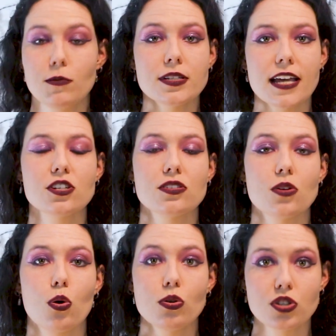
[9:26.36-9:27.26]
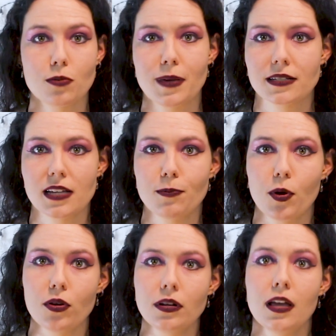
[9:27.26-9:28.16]
Mutations are also picked
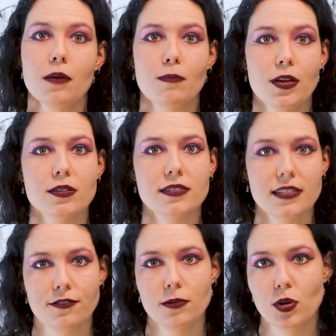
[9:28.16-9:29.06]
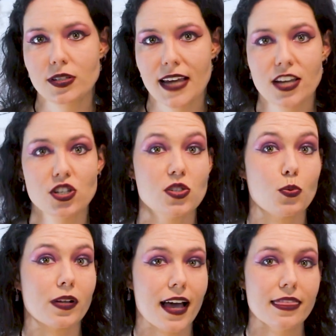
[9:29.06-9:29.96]
up on because different mutations
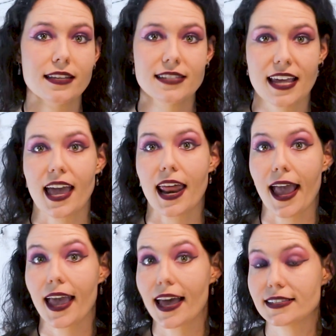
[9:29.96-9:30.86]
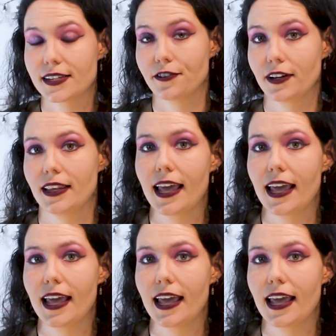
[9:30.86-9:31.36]
will cut the DNA at different